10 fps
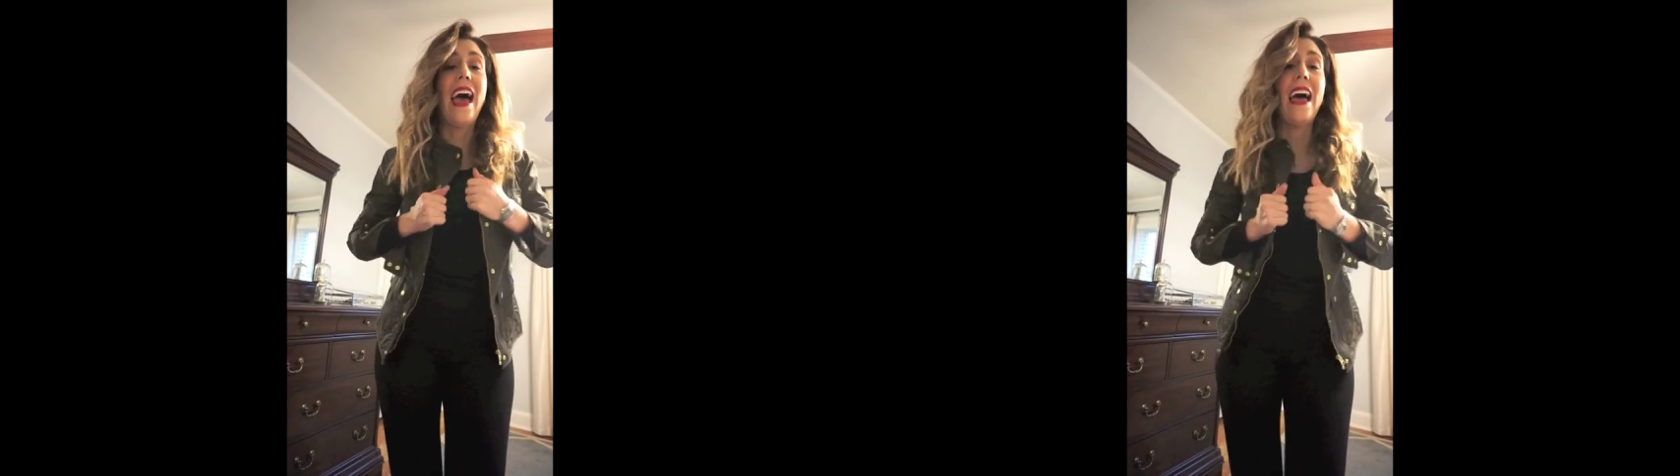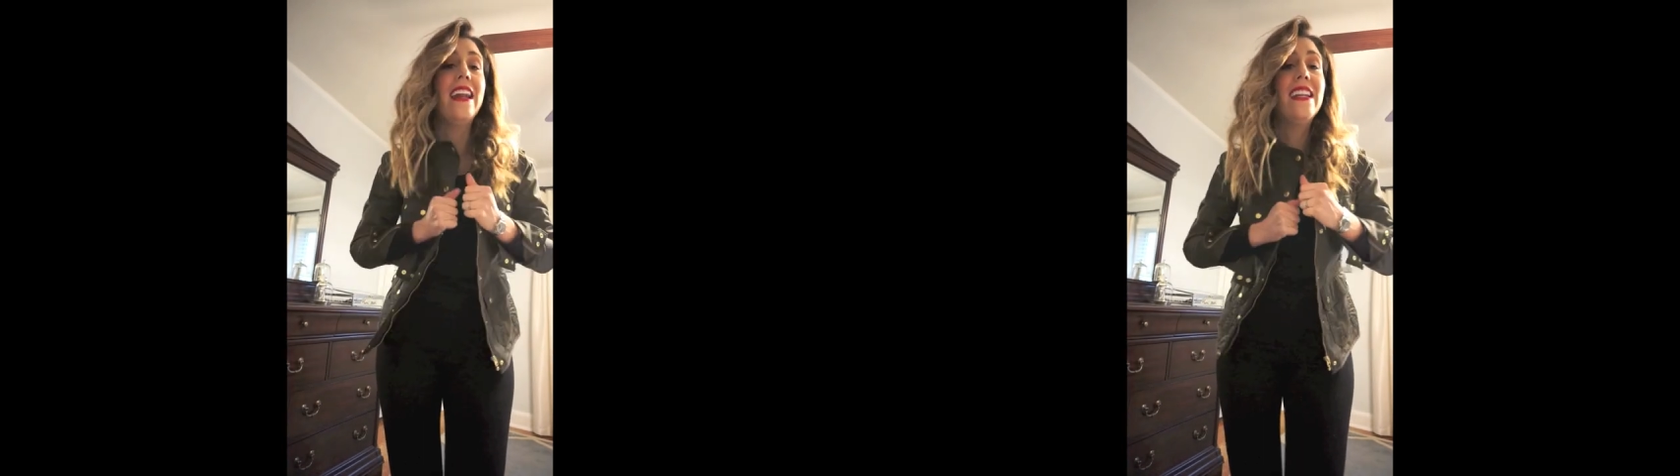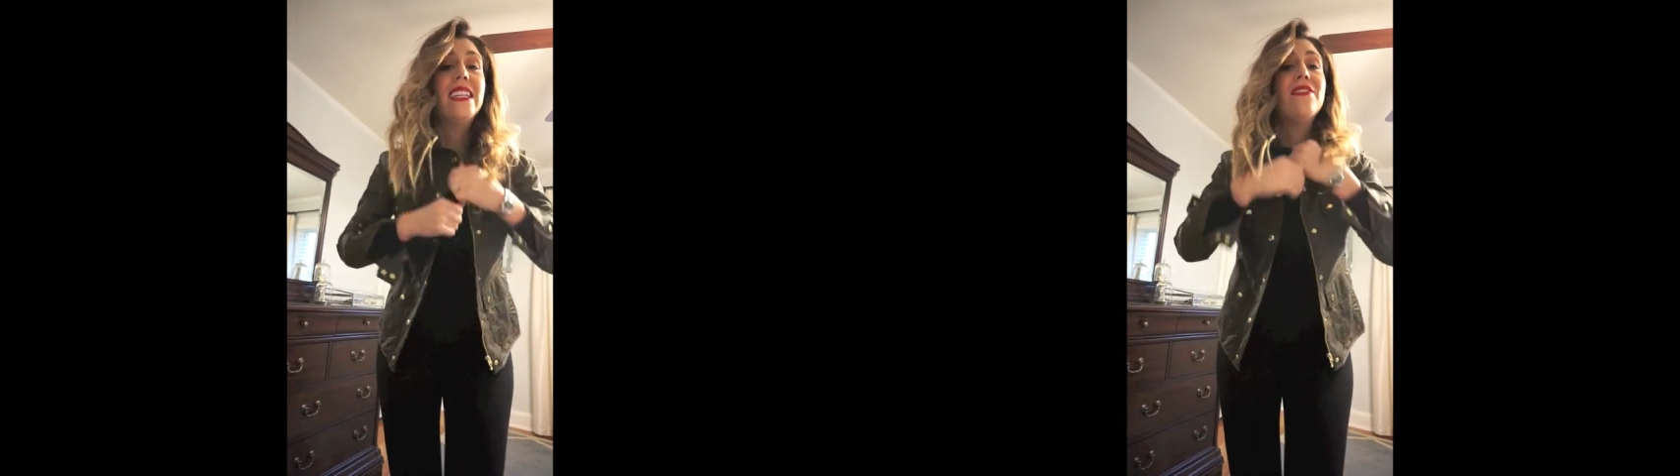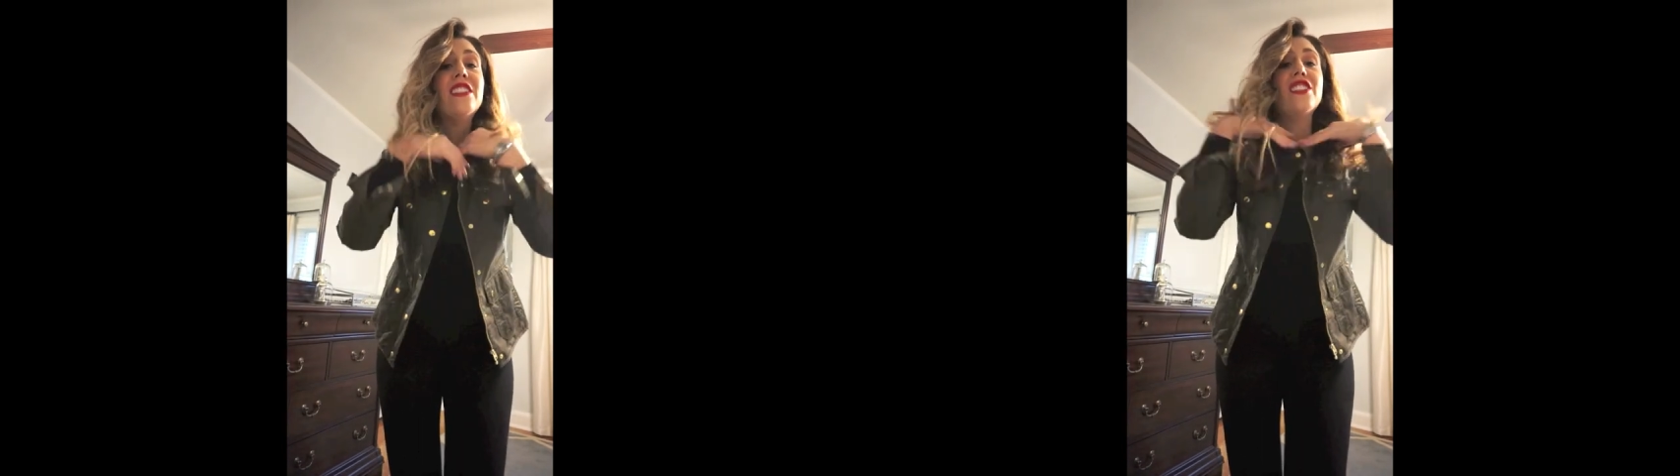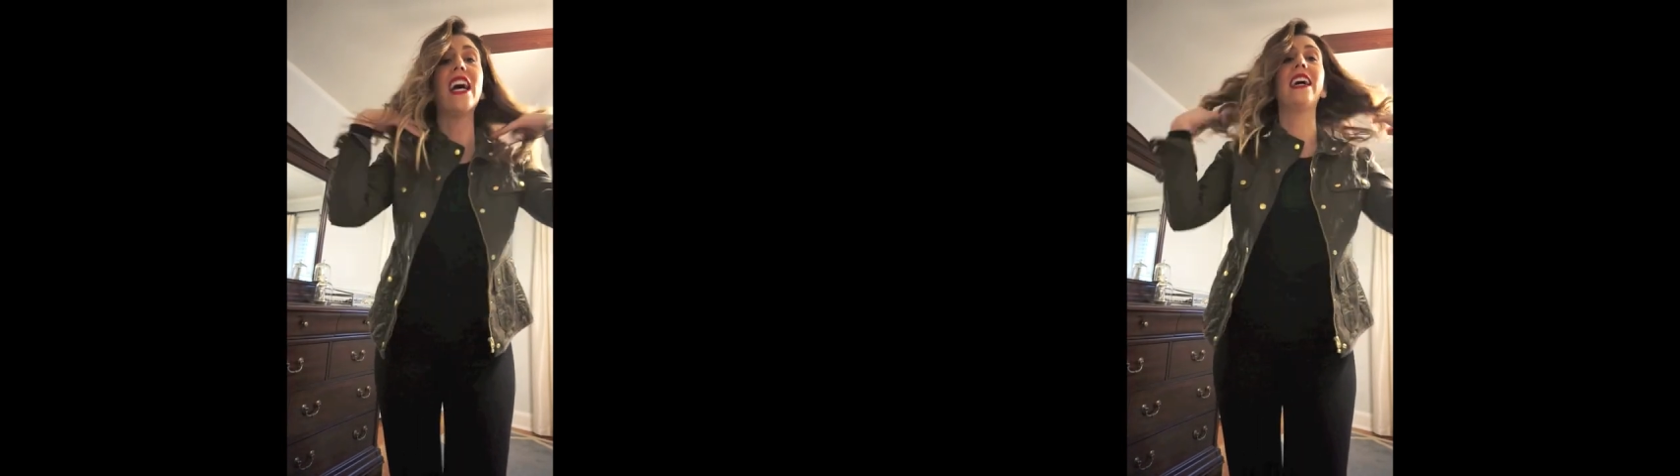added a
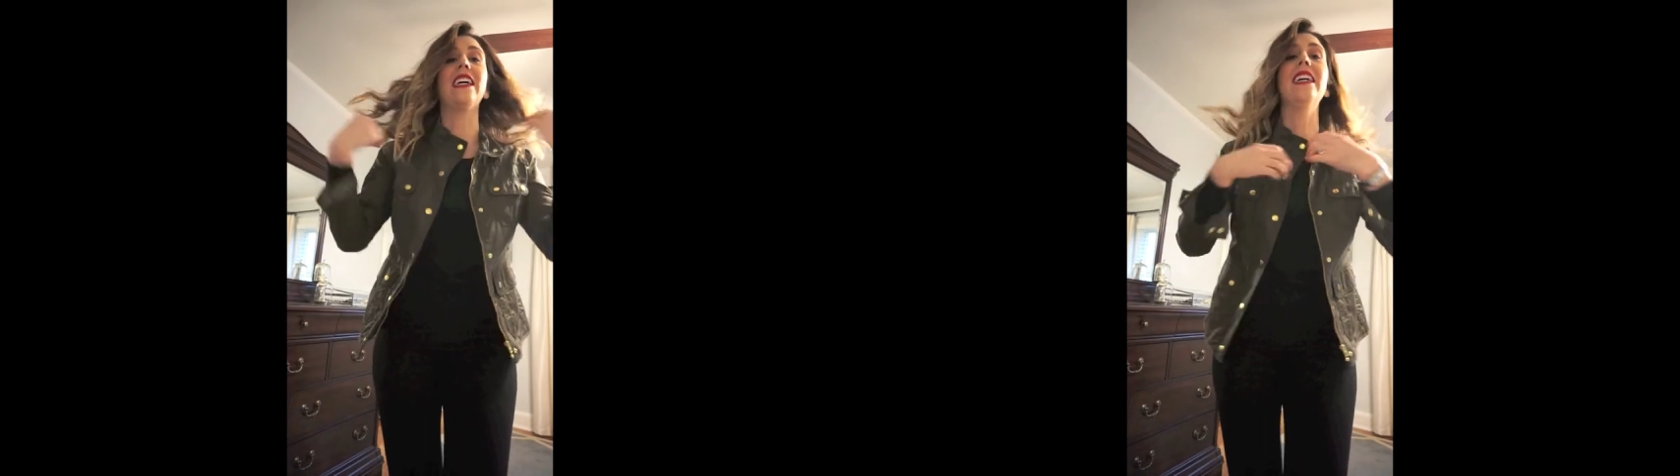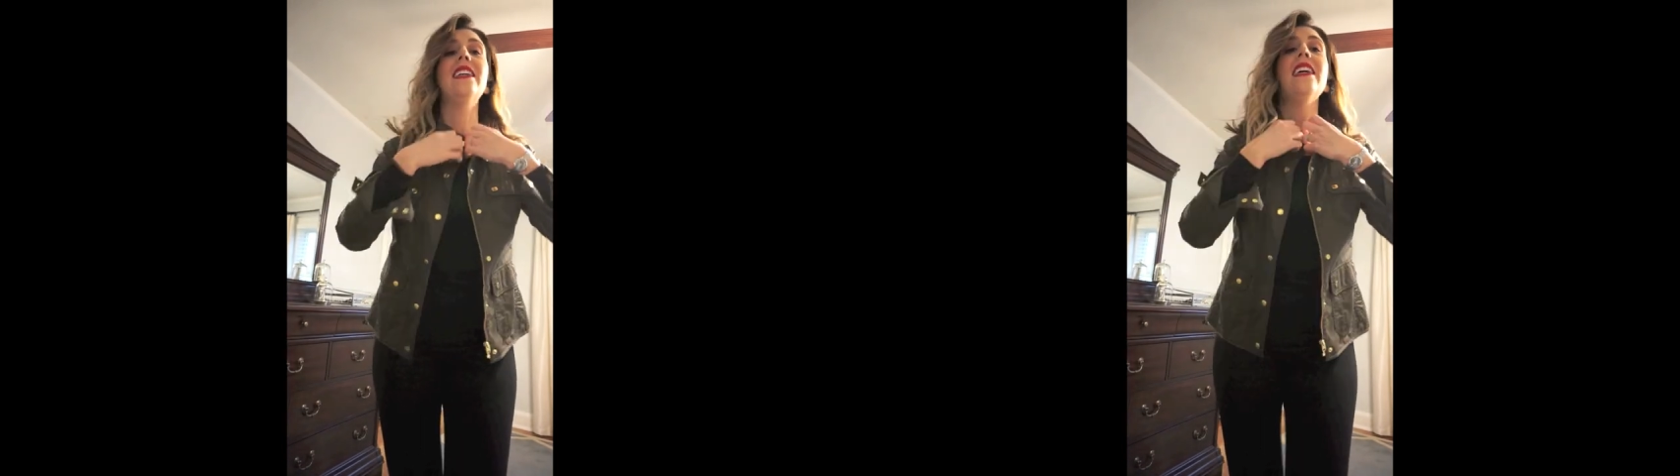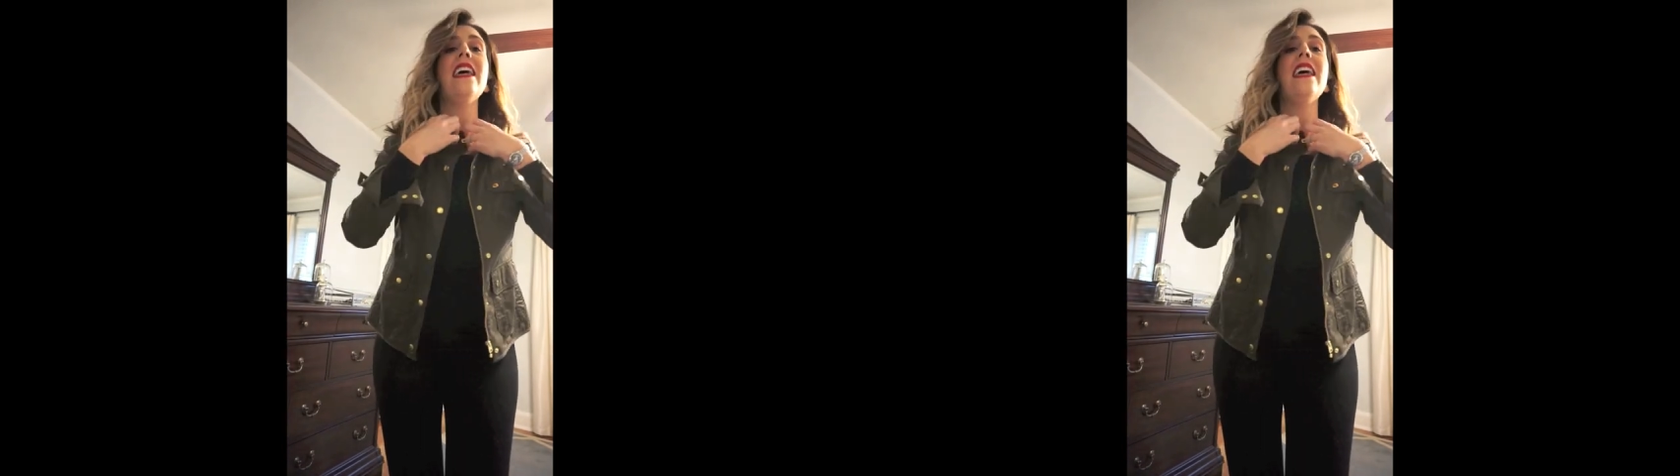different jacket.